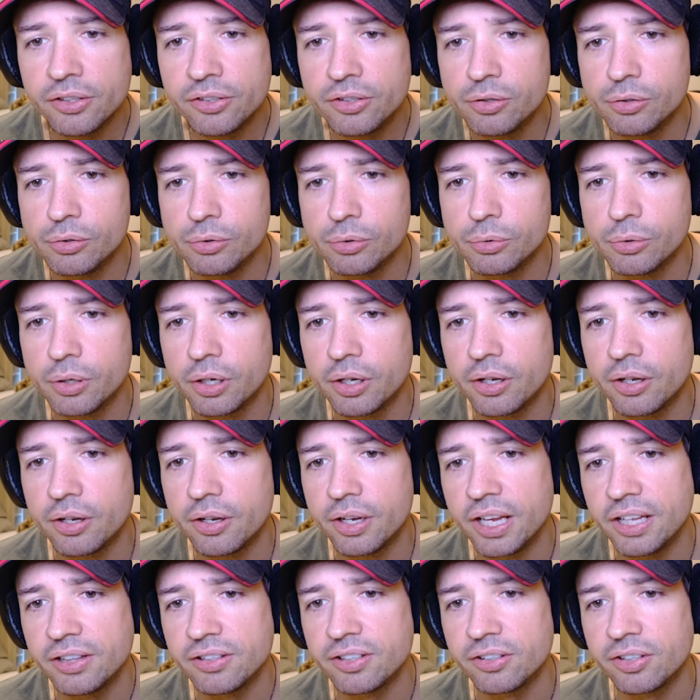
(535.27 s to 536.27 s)
to
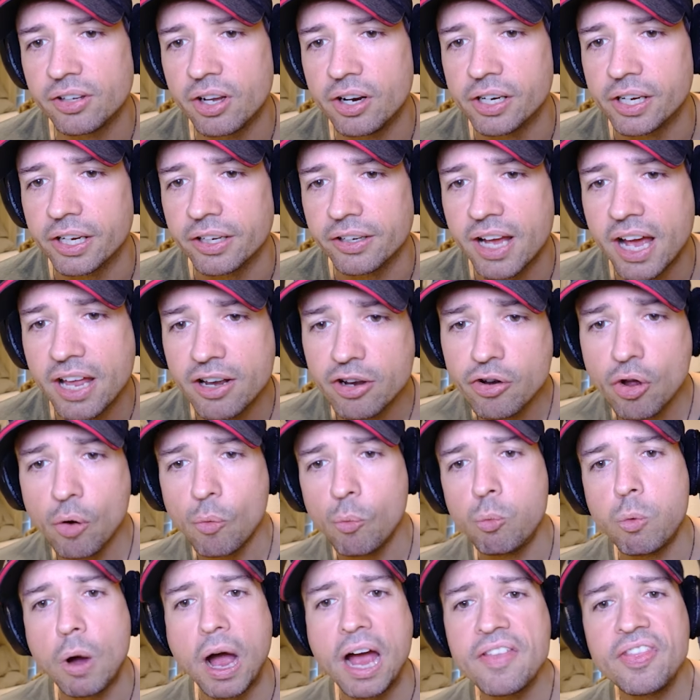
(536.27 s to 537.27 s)
hit the target. I don't know
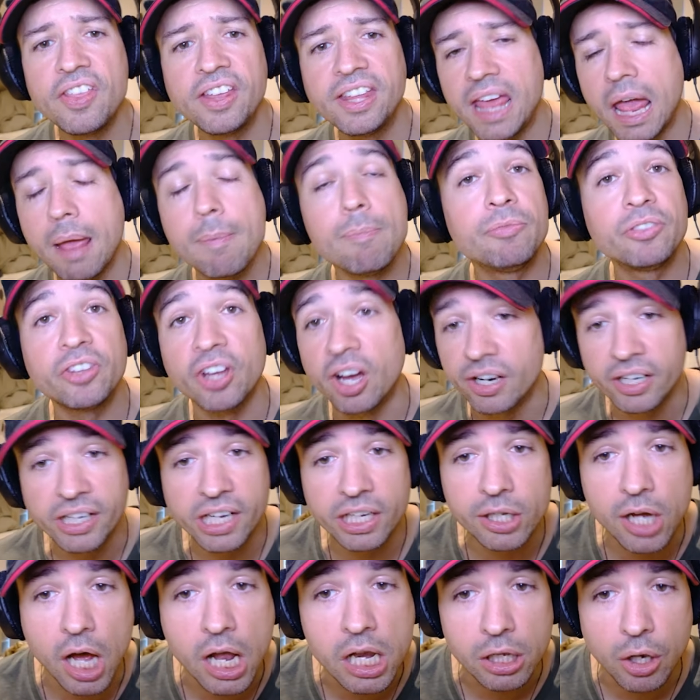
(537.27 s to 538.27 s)
why the game
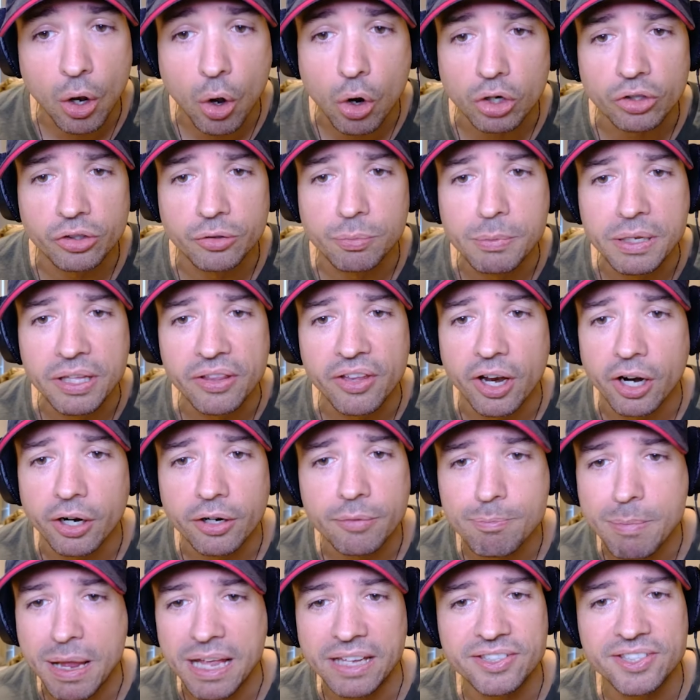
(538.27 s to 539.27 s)
target unlocked me there.
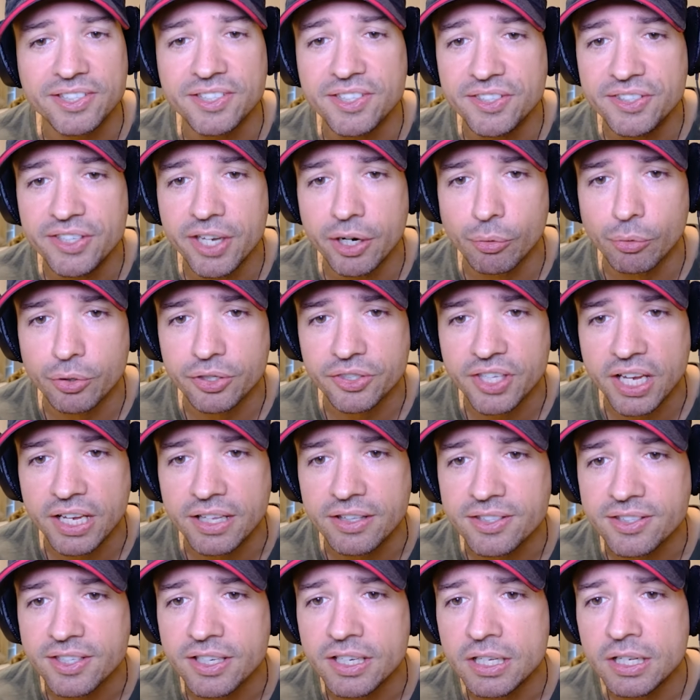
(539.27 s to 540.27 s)
Makes zero
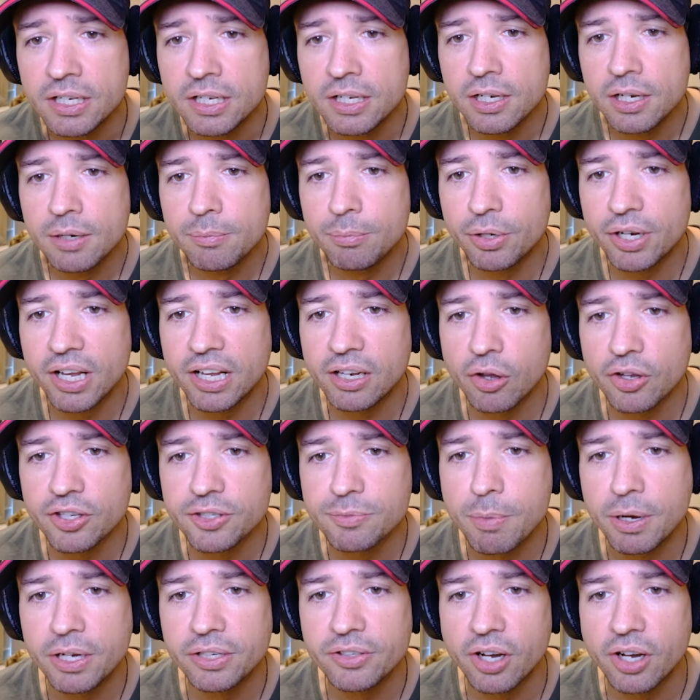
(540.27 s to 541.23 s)
sense, but I lost my